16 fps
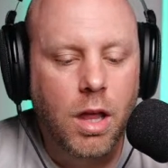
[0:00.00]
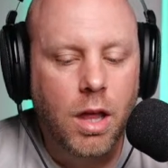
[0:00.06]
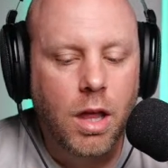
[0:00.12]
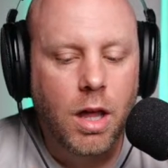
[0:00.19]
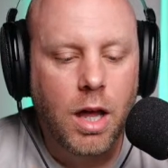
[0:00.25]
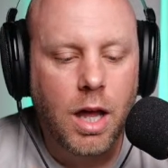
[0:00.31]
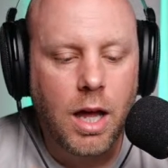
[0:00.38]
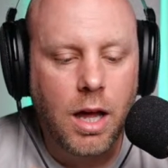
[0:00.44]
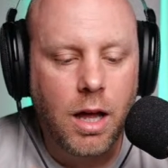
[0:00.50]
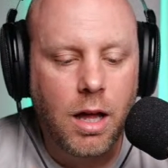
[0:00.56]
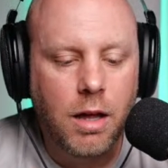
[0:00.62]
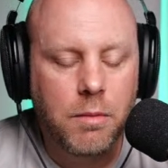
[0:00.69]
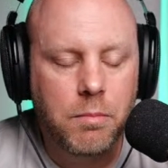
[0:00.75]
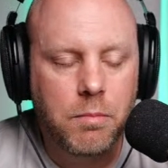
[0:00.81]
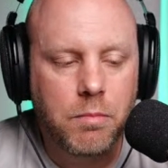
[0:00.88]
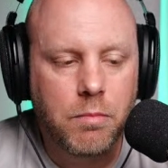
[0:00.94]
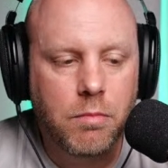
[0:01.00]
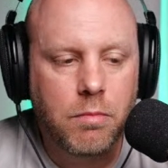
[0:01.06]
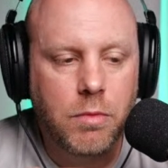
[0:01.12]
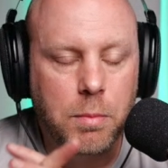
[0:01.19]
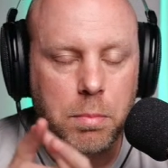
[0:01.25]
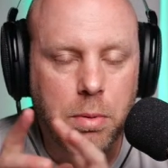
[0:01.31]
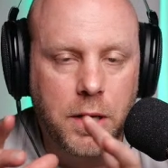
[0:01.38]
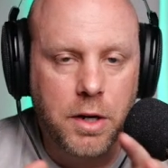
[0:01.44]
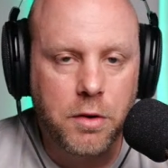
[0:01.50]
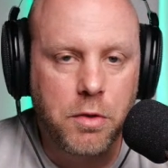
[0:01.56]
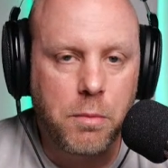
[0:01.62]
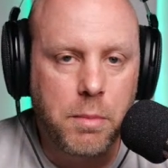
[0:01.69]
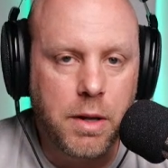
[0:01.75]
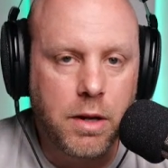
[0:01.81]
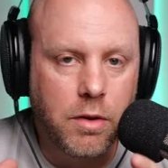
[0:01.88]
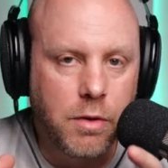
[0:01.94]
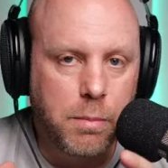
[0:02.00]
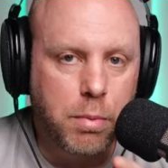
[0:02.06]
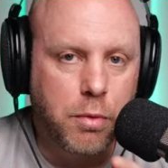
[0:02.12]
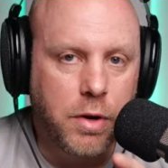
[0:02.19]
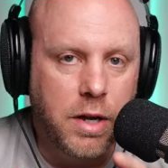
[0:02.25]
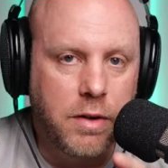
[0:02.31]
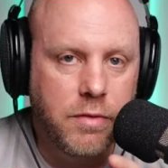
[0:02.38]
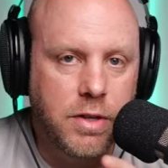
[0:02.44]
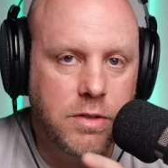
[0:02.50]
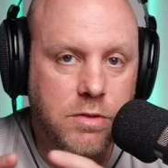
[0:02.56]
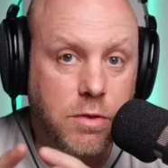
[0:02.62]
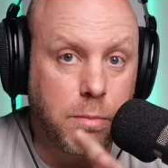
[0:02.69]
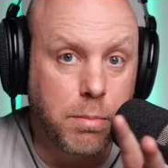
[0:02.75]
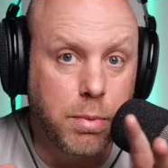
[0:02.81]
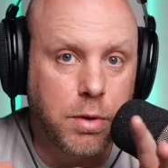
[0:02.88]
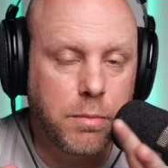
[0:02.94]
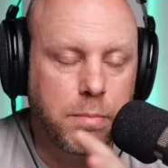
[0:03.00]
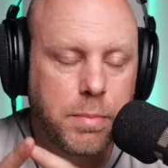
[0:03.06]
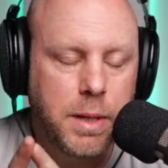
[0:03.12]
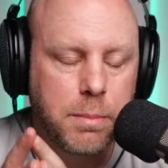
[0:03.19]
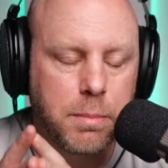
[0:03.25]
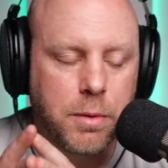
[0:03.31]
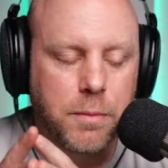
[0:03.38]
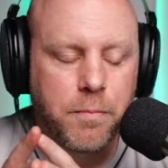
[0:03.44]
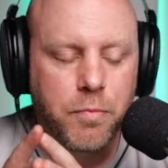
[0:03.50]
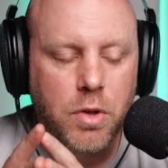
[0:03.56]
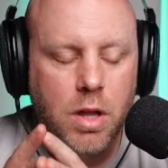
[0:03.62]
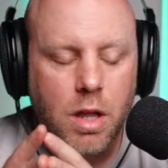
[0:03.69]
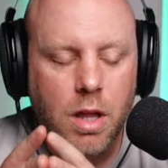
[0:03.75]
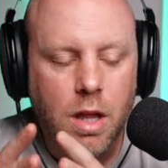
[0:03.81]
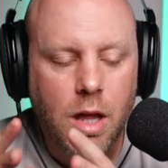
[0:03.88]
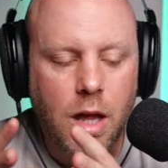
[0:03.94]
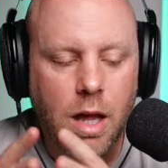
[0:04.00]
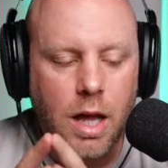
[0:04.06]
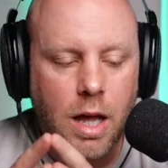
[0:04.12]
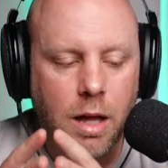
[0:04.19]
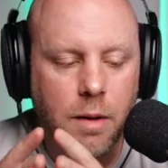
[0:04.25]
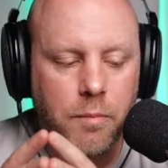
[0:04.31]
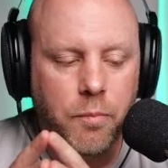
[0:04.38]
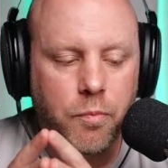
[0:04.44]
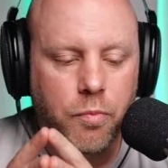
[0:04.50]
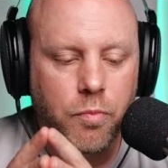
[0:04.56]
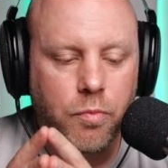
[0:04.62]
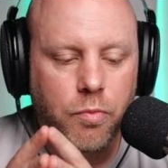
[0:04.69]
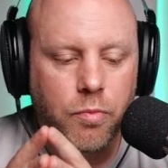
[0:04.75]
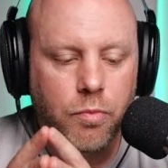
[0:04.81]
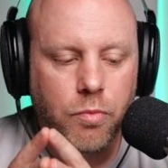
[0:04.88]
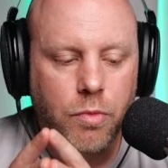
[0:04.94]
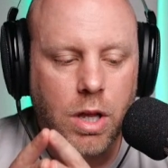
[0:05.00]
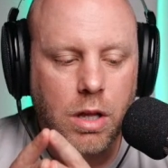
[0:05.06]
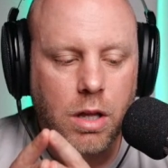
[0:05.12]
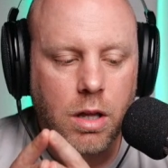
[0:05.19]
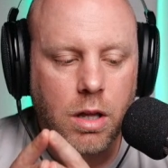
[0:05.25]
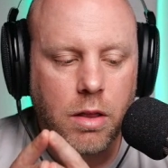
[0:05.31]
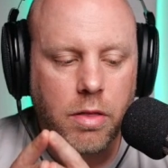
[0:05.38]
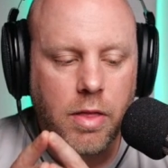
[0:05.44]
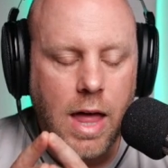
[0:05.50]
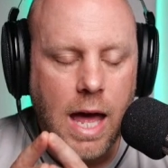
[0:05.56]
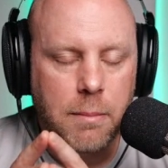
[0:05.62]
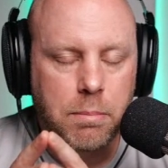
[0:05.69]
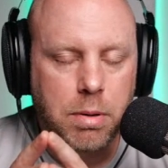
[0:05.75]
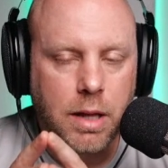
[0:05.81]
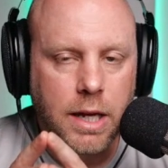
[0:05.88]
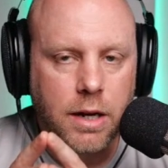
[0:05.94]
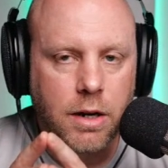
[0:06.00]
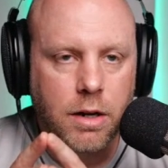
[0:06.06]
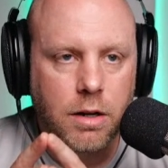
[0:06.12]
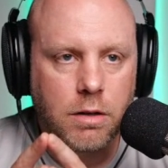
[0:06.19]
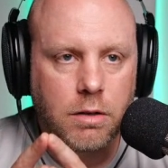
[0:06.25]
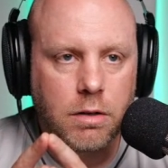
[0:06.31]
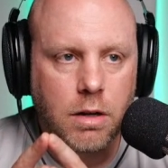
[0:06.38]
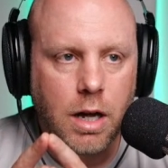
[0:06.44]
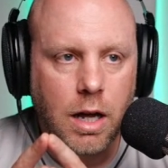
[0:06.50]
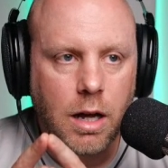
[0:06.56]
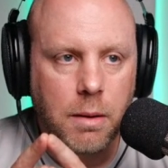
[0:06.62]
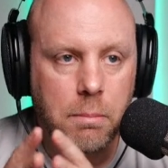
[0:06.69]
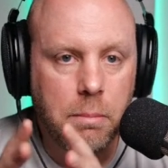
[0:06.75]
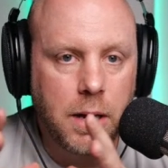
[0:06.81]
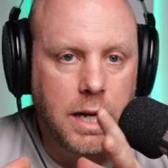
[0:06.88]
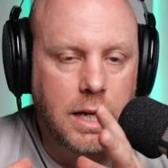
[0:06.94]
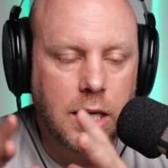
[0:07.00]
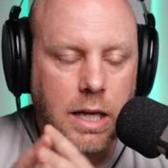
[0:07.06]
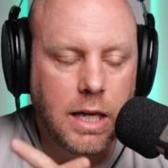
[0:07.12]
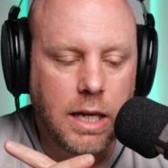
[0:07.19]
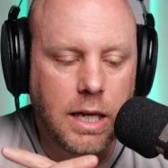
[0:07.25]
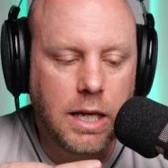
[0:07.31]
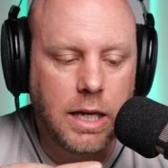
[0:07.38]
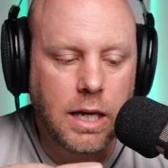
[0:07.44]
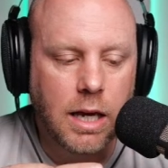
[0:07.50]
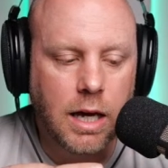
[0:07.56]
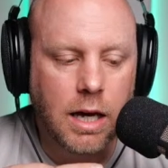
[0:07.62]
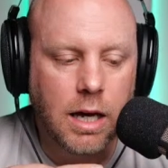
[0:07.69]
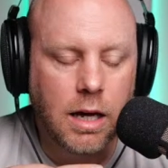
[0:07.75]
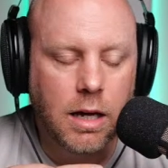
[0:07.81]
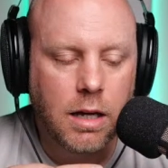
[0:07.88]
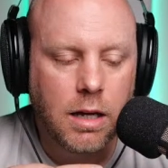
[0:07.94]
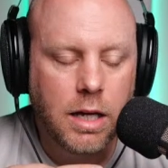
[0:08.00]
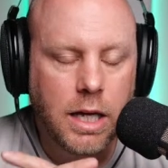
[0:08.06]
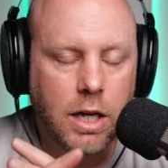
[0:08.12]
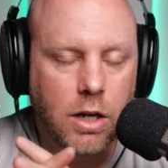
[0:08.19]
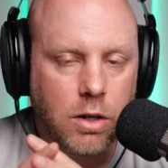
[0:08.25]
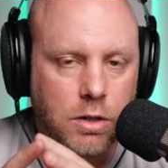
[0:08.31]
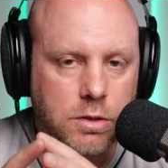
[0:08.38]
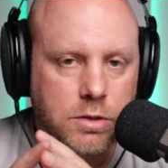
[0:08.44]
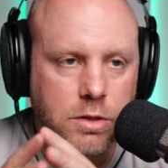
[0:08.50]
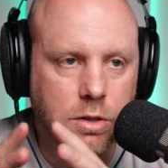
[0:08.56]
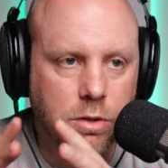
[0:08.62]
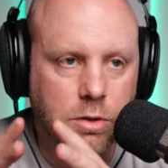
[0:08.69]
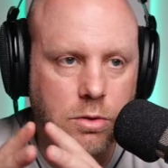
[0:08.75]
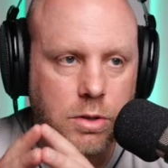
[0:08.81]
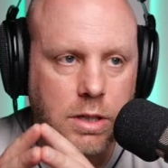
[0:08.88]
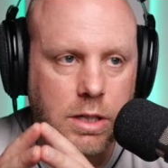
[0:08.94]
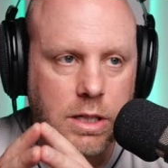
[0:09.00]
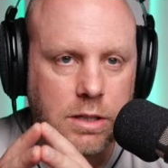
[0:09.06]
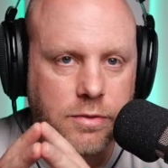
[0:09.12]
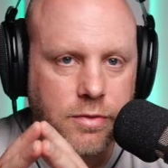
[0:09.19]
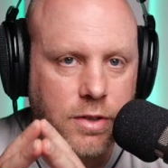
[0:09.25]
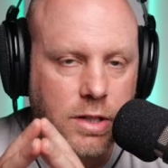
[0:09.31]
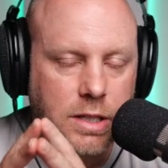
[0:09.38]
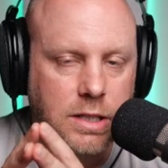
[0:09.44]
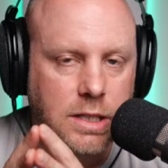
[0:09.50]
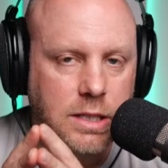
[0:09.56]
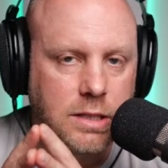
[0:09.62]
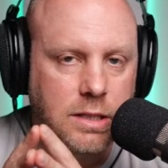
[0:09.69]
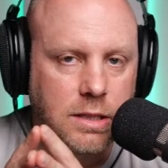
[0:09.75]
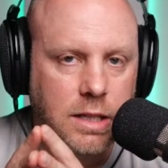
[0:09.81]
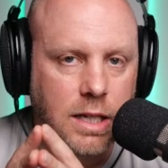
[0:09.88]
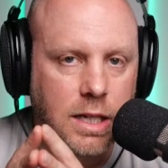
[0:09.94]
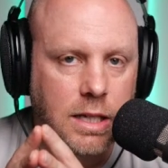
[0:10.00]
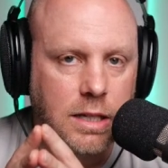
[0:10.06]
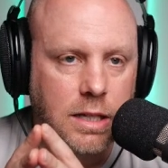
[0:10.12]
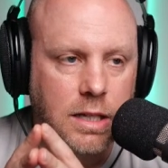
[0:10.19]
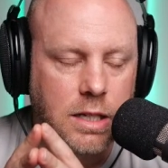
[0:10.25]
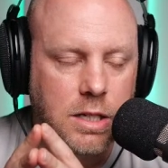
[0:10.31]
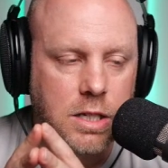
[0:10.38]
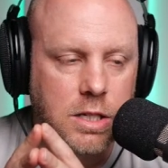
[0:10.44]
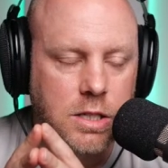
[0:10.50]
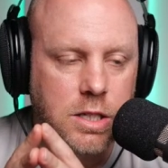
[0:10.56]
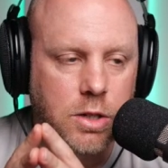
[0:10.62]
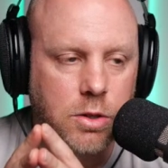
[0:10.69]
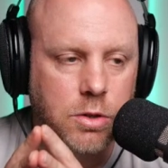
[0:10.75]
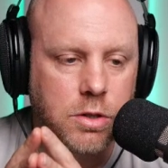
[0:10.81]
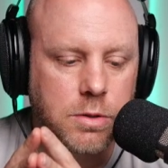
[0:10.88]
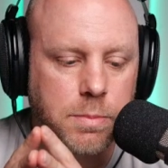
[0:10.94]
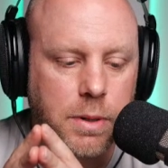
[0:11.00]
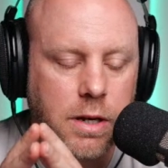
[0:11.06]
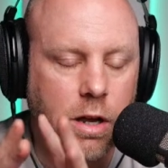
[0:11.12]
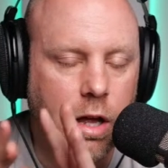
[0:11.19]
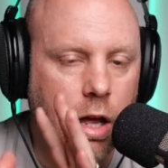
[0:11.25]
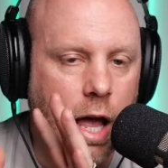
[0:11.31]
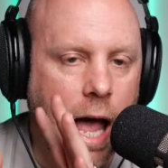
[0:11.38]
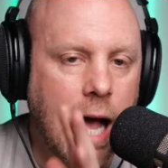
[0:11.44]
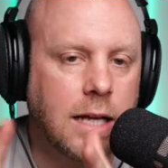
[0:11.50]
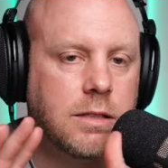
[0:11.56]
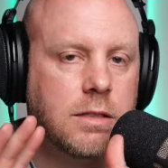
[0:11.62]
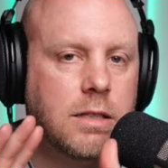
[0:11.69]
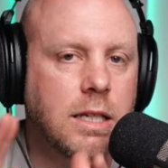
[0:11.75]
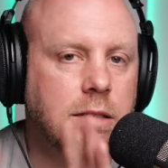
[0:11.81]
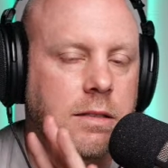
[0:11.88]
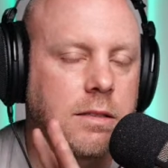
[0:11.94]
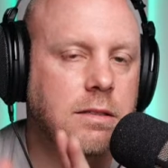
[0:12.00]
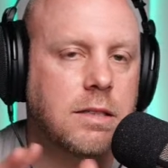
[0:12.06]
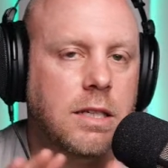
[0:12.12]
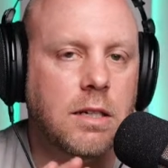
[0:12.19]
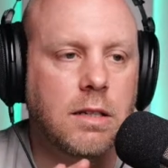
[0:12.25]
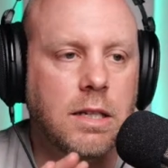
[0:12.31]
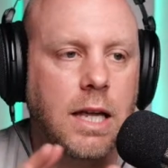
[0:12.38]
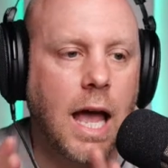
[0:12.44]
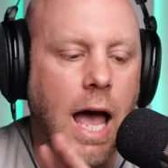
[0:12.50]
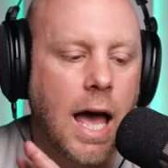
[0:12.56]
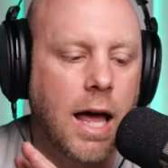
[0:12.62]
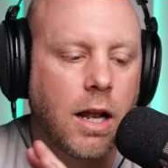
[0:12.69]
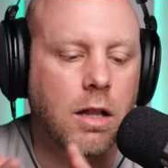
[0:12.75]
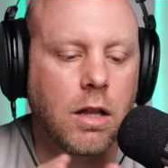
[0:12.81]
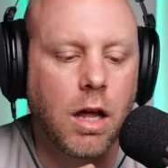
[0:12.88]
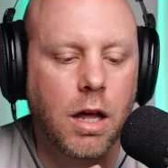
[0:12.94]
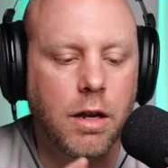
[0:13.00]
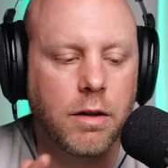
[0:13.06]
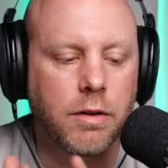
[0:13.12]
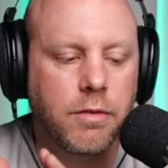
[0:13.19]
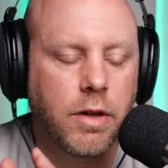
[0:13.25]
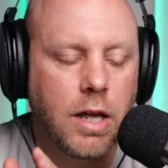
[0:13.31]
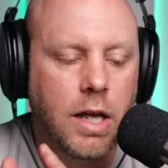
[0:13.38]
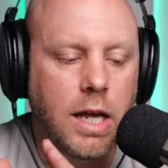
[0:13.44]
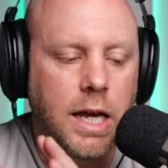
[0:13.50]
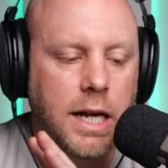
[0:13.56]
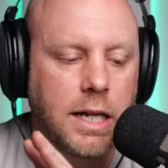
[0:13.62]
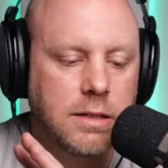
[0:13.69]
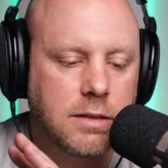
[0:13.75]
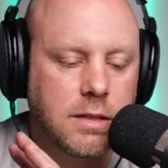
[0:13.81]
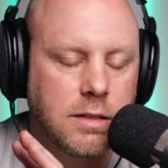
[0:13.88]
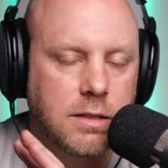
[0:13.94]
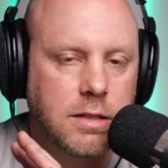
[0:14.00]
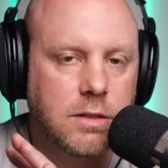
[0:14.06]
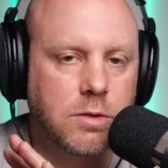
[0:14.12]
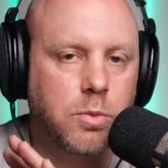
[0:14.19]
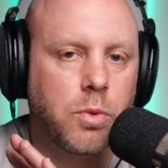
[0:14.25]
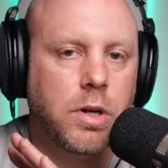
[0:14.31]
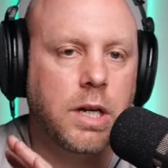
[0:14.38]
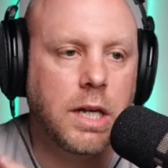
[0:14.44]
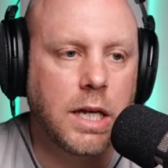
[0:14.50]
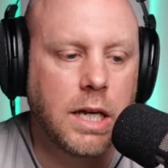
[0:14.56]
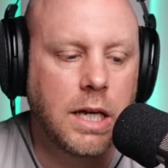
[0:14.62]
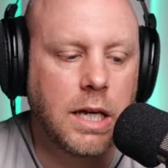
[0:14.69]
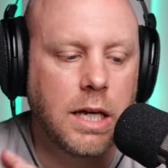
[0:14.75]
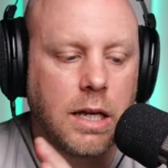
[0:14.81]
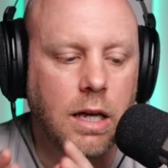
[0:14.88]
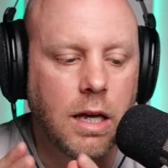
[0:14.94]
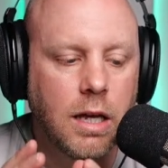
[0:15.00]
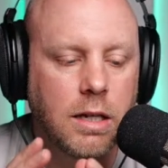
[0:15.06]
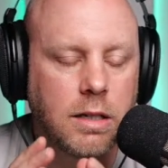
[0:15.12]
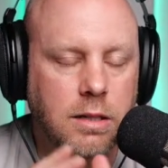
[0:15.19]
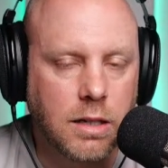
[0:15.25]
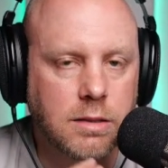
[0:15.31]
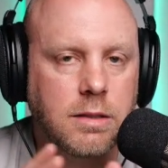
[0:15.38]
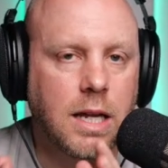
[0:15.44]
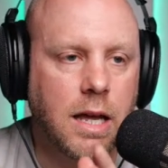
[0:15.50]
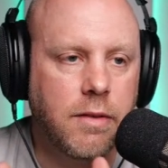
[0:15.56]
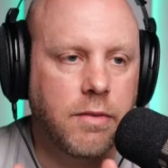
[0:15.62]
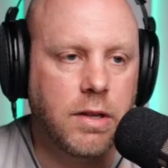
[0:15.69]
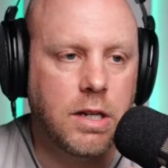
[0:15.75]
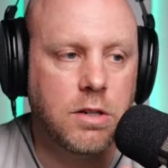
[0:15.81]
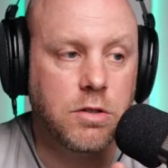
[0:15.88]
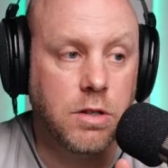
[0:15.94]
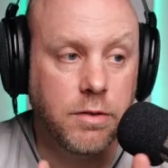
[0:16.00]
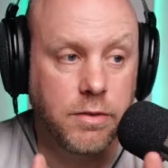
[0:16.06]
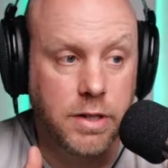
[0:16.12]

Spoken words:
The player in the middle, the Paravians, the bird people, that player, Mike, he also is fairly decent at contingency orders, but hasn't necessarily had a lot of instances where he doesn't have the initiative.